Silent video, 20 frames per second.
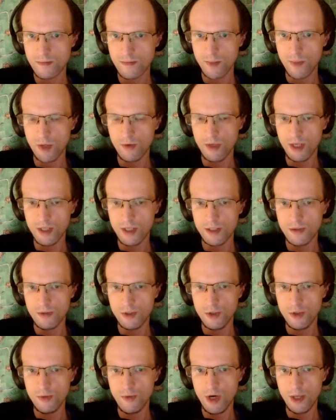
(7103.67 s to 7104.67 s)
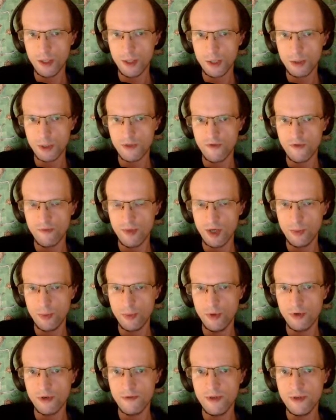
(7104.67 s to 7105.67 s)
Okay, so 2 monasteries from my
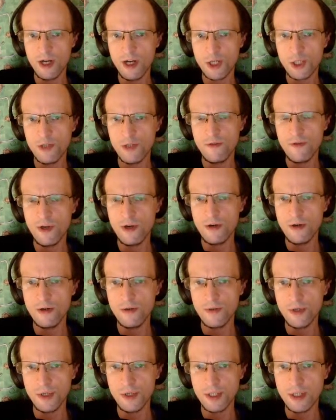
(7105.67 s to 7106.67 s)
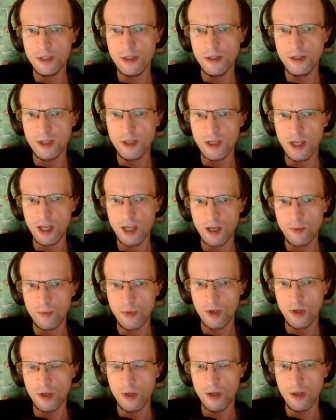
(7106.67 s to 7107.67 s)
opponent. They're still in the game.
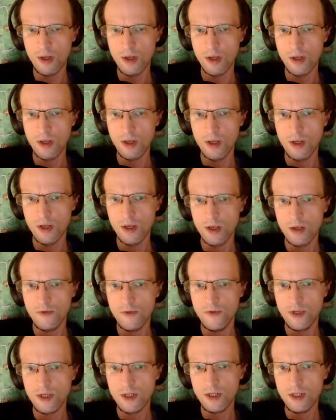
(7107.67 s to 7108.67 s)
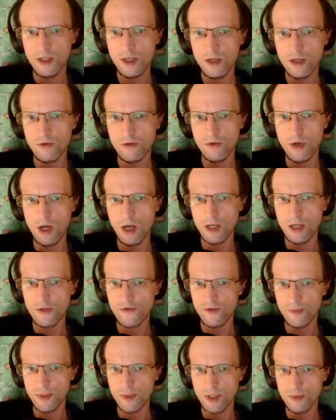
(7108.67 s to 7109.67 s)
They can get a lot
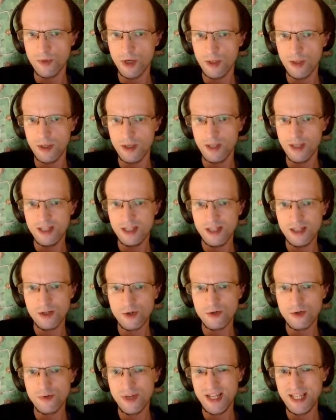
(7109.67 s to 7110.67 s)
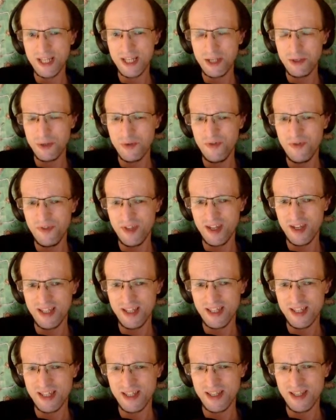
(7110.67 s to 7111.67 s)
from these mon. Is it crazy to do
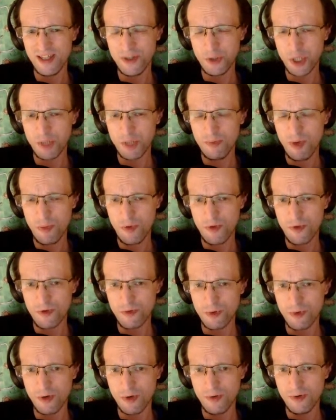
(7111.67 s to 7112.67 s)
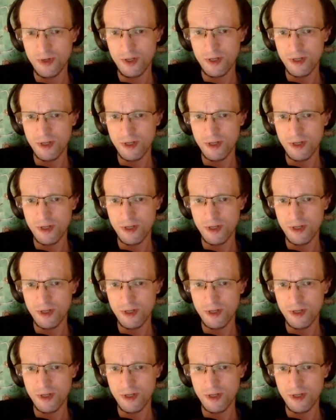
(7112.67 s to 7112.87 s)
this? To just meeple the road?